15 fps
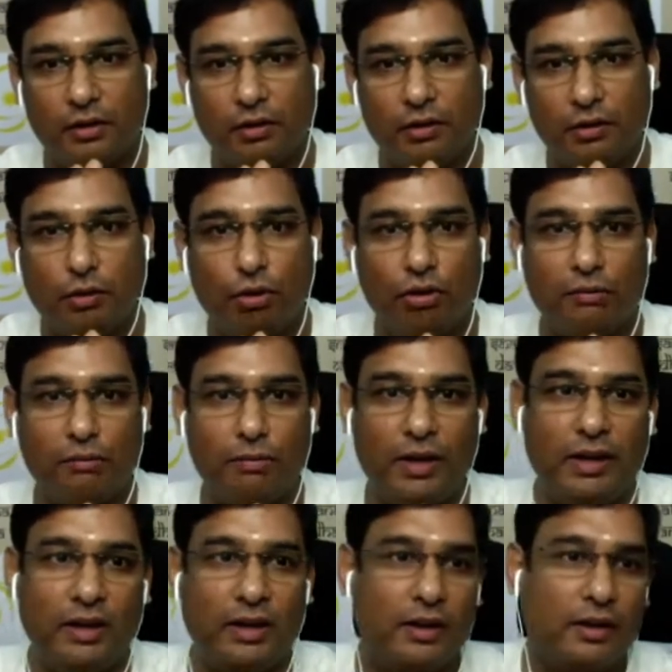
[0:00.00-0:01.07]
Don't
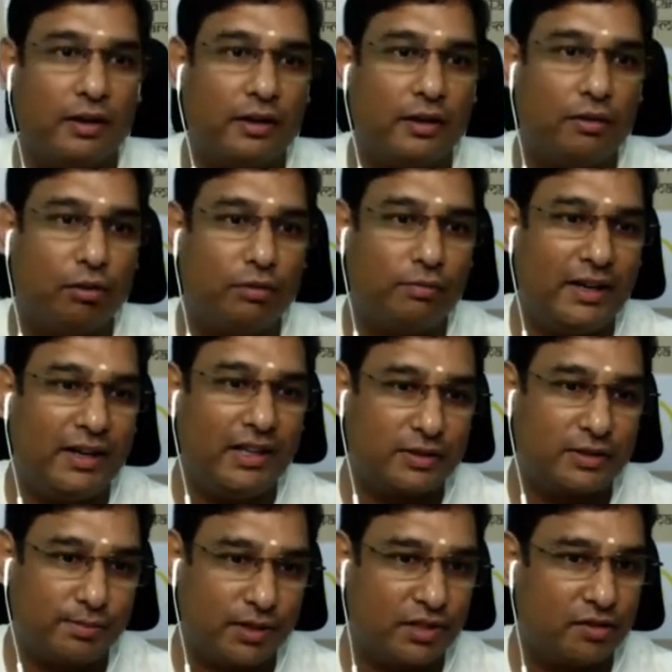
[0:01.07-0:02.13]
be
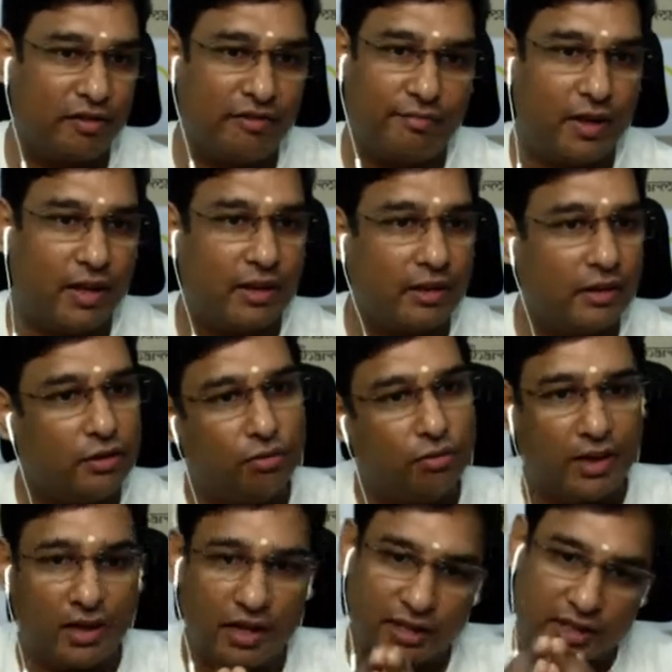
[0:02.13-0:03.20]
dismissive of me. You
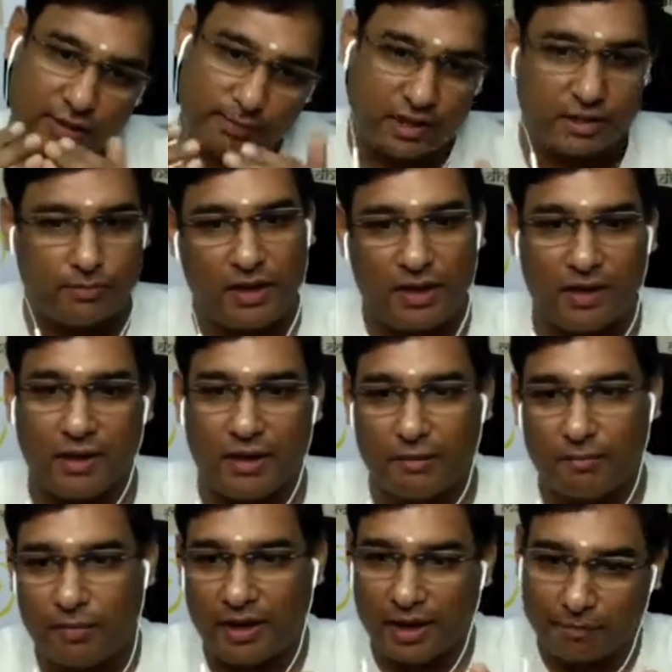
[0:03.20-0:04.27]
can dismiss me,
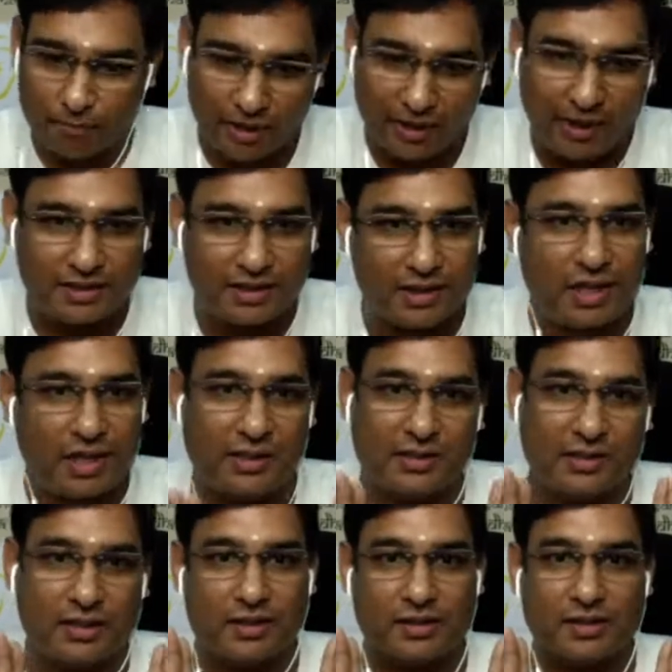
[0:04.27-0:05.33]
but embrace the
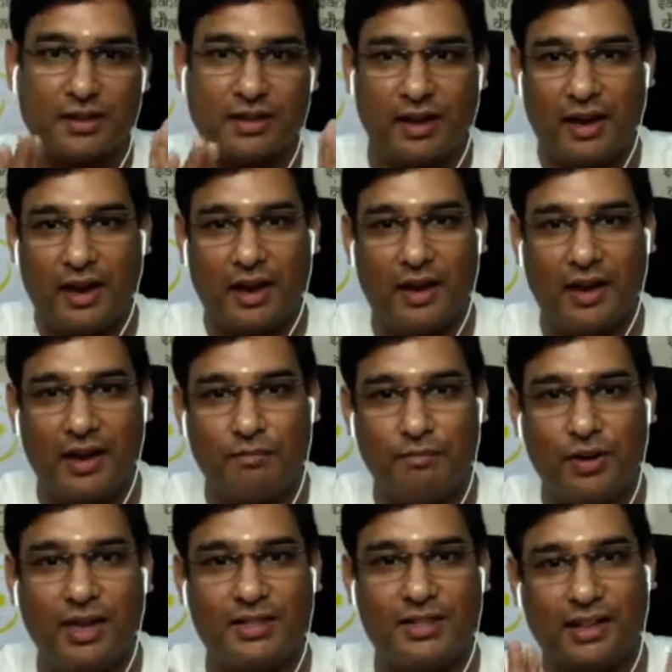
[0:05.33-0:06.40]
Shastras.
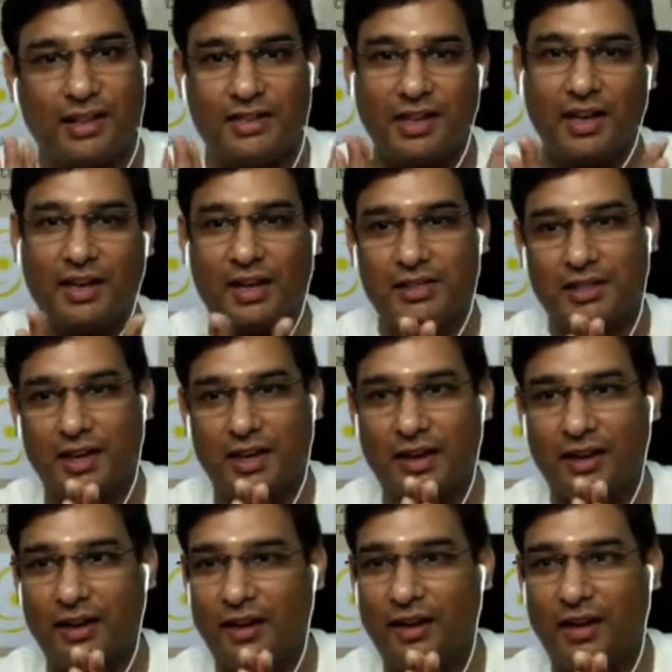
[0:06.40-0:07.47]
Embrace Adi Shankaracharya.
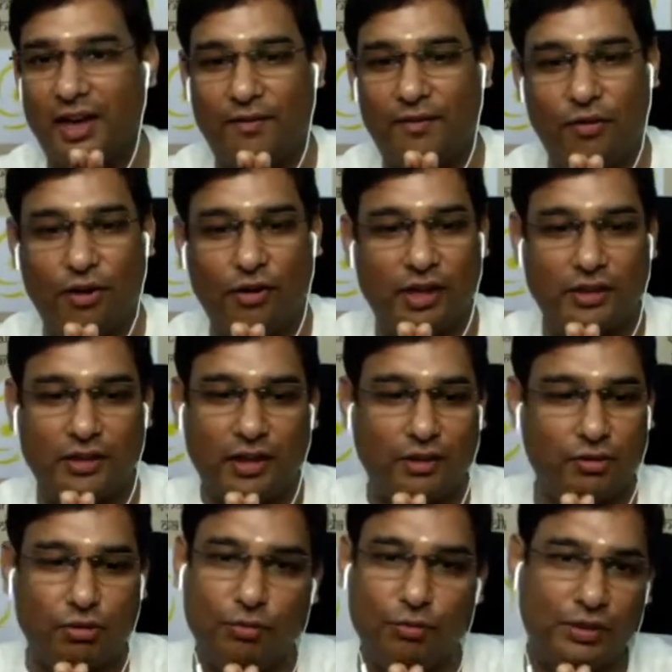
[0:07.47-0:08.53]
I've got nothing to
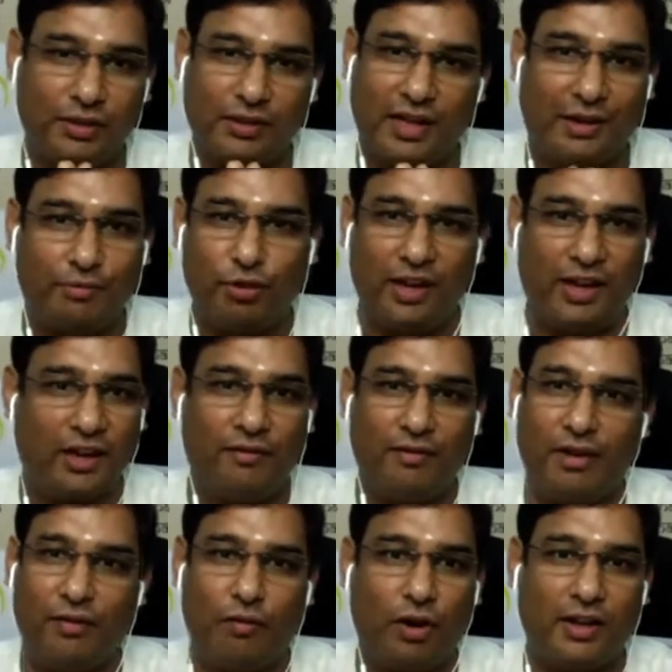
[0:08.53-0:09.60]
do with it. I'm only
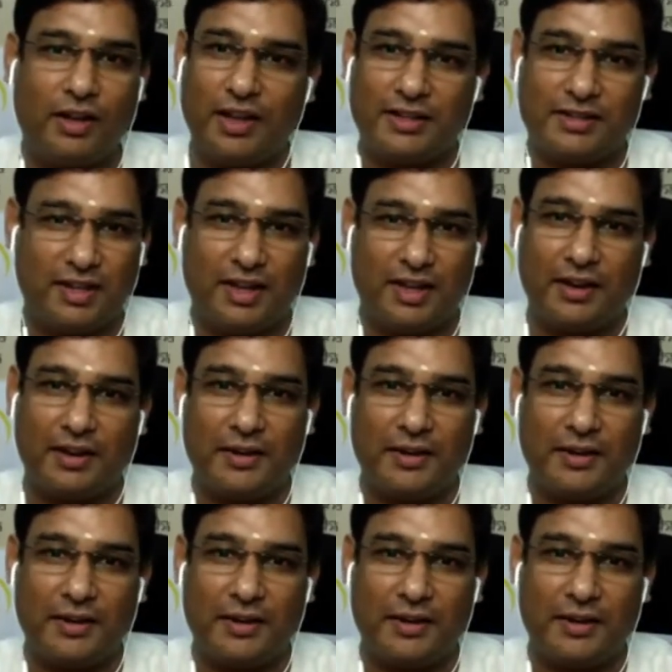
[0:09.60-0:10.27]
conveying what they are saying.